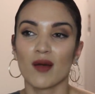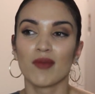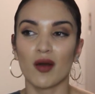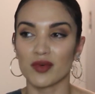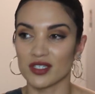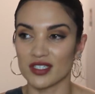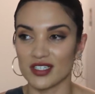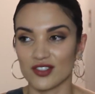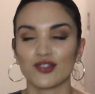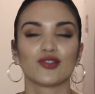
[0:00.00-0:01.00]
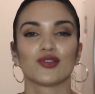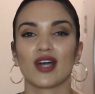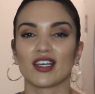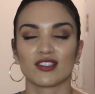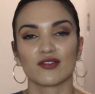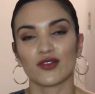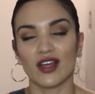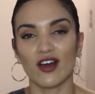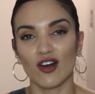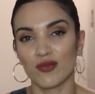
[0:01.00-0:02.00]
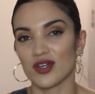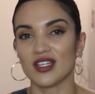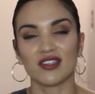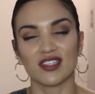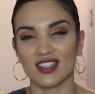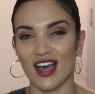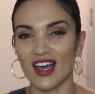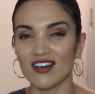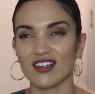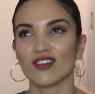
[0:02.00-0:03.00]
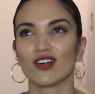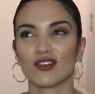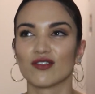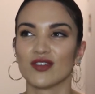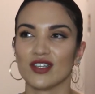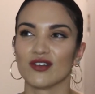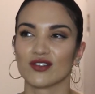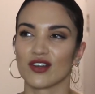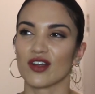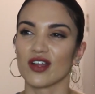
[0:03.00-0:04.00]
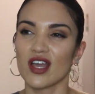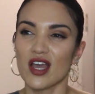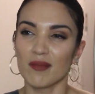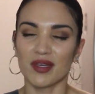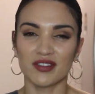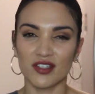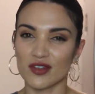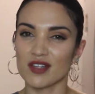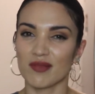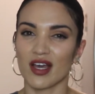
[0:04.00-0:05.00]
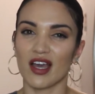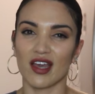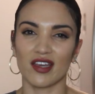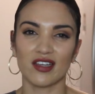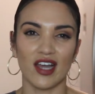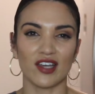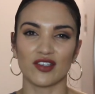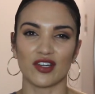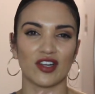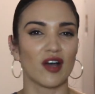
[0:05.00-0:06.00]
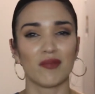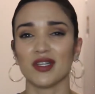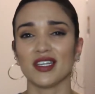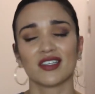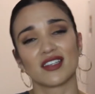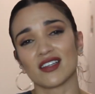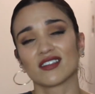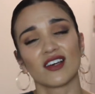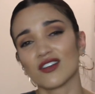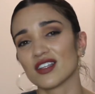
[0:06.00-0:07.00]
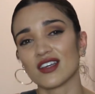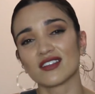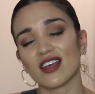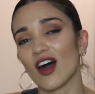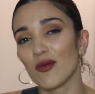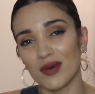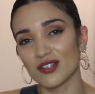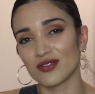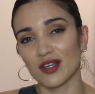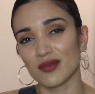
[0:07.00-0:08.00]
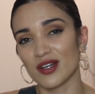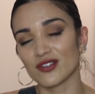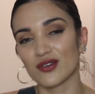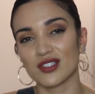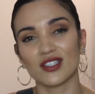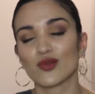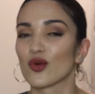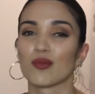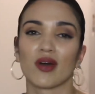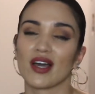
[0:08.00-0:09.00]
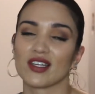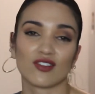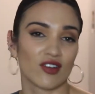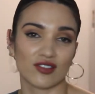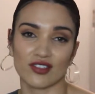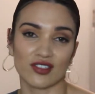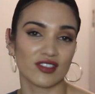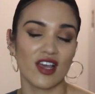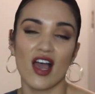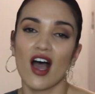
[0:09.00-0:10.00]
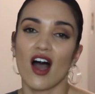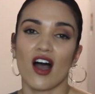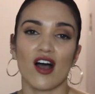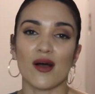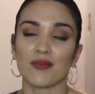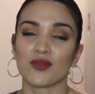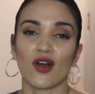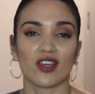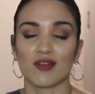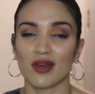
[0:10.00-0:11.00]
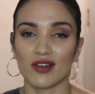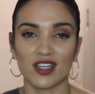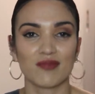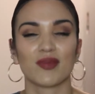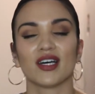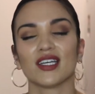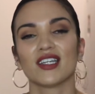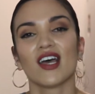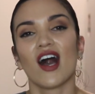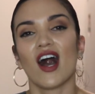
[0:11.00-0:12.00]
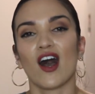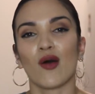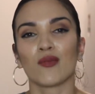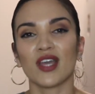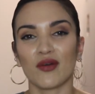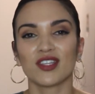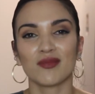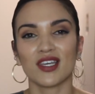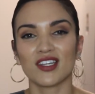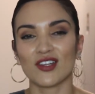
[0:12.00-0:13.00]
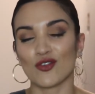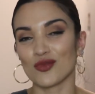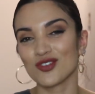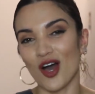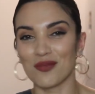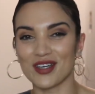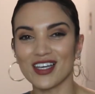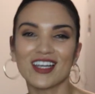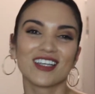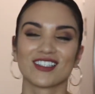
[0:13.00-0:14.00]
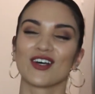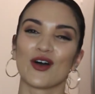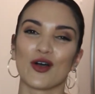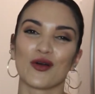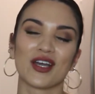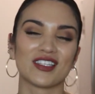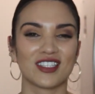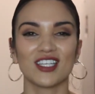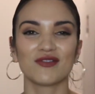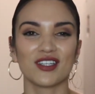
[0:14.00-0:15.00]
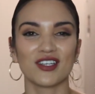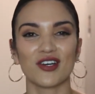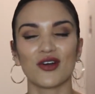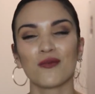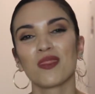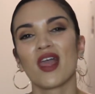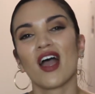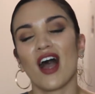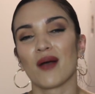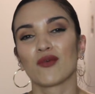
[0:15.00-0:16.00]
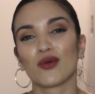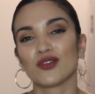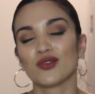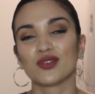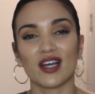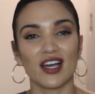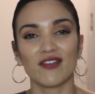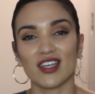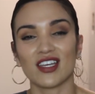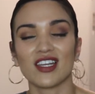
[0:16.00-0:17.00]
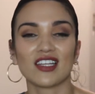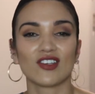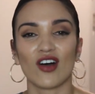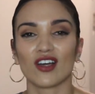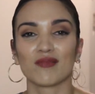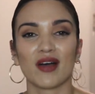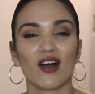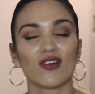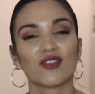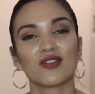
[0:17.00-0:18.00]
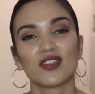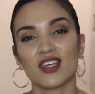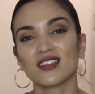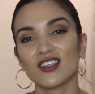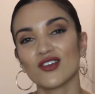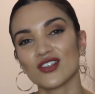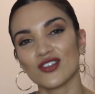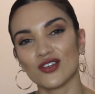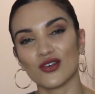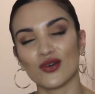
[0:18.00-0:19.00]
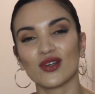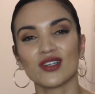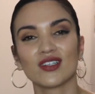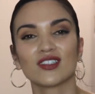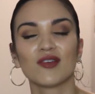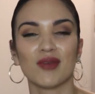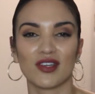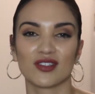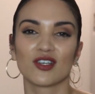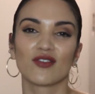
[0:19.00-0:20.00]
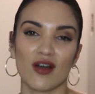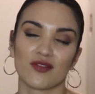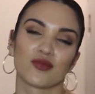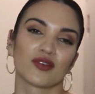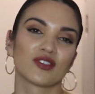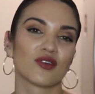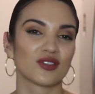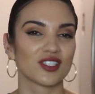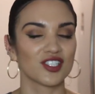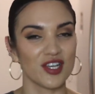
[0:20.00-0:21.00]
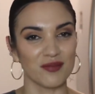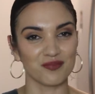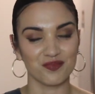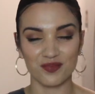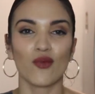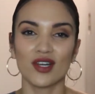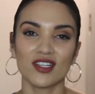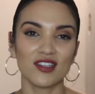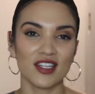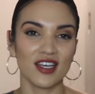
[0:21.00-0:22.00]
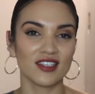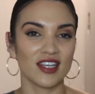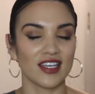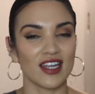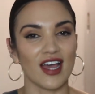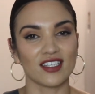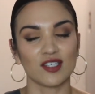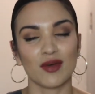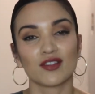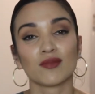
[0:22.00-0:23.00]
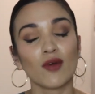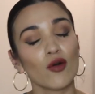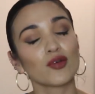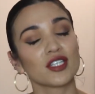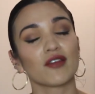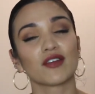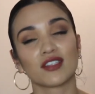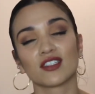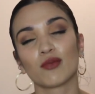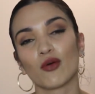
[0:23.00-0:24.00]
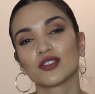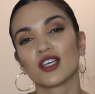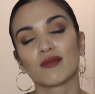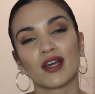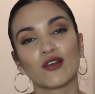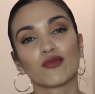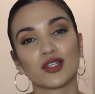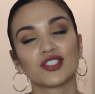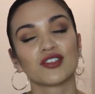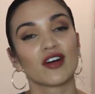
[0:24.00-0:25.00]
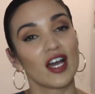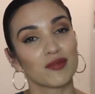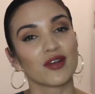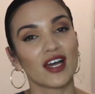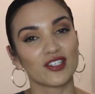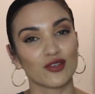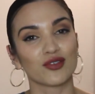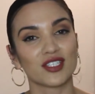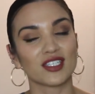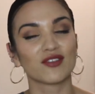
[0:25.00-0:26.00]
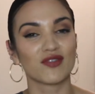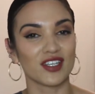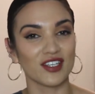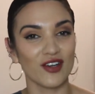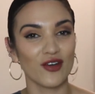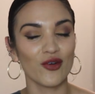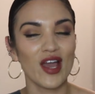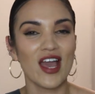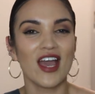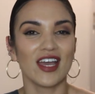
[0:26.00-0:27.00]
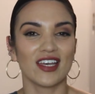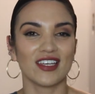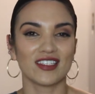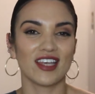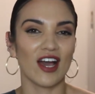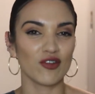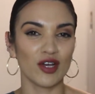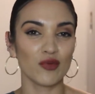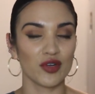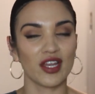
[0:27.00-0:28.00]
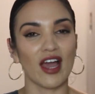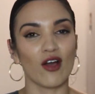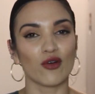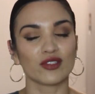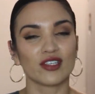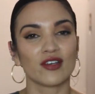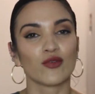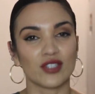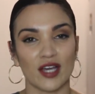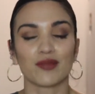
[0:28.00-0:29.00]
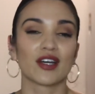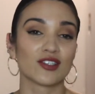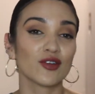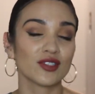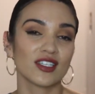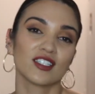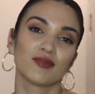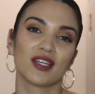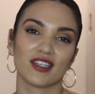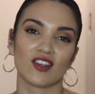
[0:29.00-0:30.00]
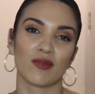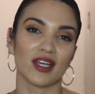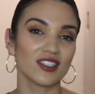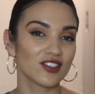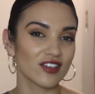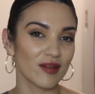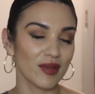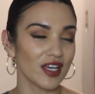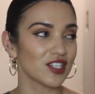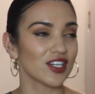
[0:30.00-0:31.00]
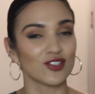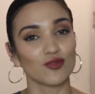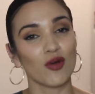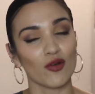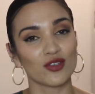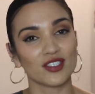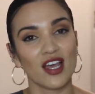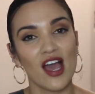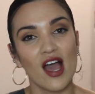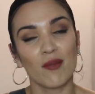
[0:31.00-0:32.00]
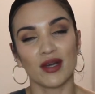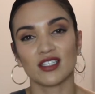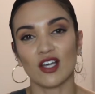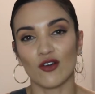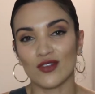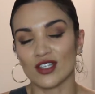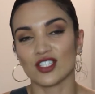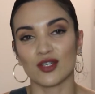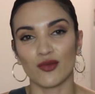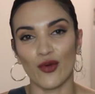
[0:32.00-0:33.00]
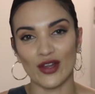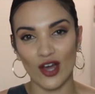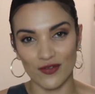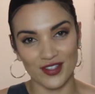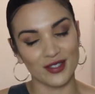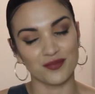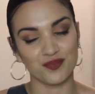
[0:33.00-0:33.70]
publicly to ask for help or anything like that. A lot of the videos are basically written by either companies that sell things to help us with hyperhidrosis or by doctors talking about it. But yeah, we have to make it a normal topic. So in today's video, I'm going to dive in and talk about things that you can do to make yourself comfortable to go to the gym. One of the things I get asked about the most ever since posting my original hyperhidrosis video is how do I work out with hyperhidrosis, because on my Instagram page I do post myself in the gym quite often.